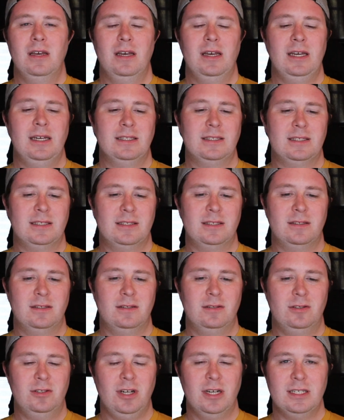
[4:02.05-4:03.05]
It's
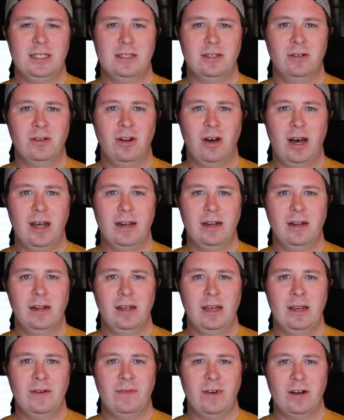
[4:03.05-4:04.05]
just not
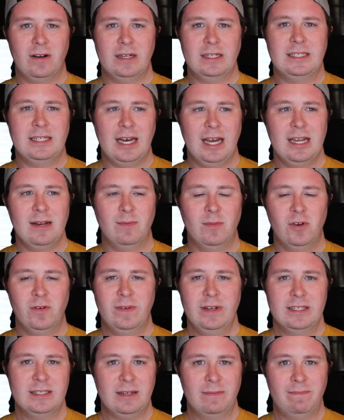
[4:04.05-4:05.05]
a very tight
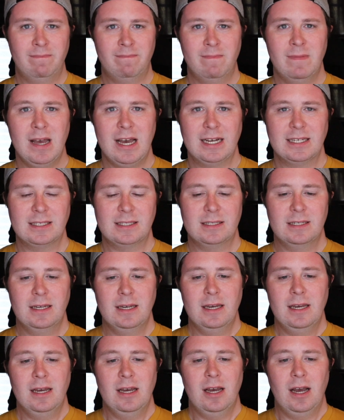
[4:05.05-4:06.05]
movie. It's a mess.
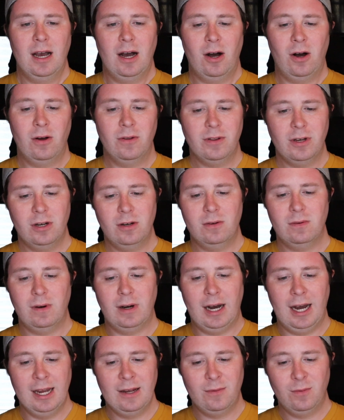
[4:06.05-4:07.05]

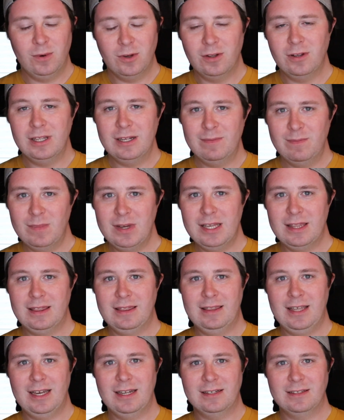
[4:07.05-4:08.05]
Although I will
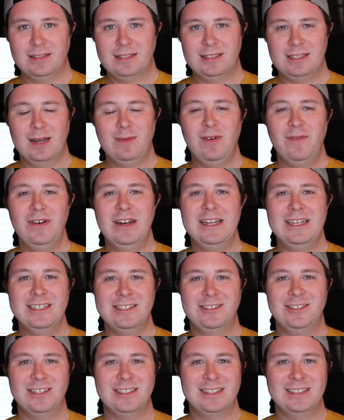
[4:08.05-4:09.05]
admit that some of it
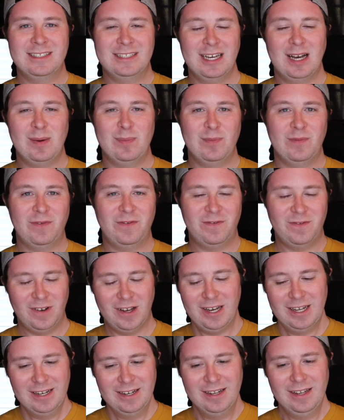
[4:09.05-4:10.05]
is just dumb
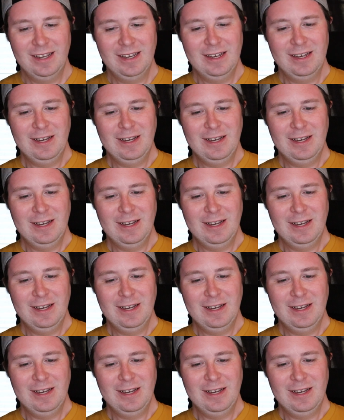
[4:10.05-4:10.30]
fun.